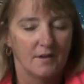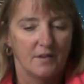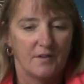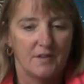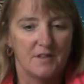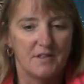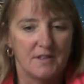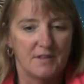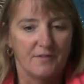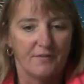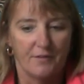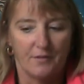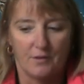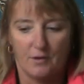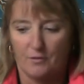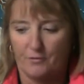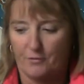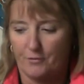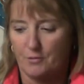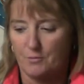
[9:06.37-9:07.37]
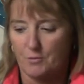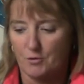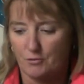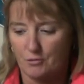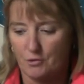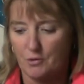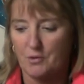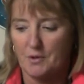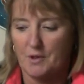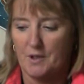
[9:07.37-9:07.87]
the different from
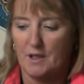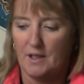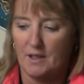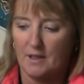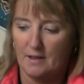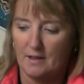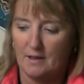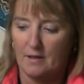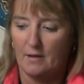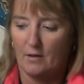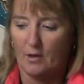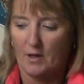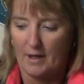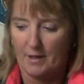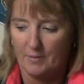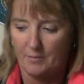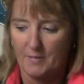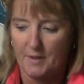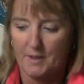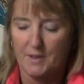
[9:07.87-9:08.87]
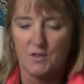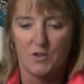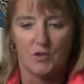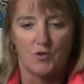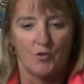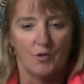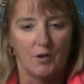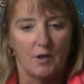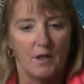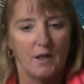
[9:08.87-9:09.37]
scrutiny and
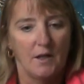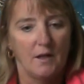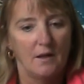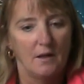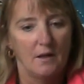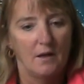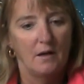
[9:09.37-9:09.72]
ministry.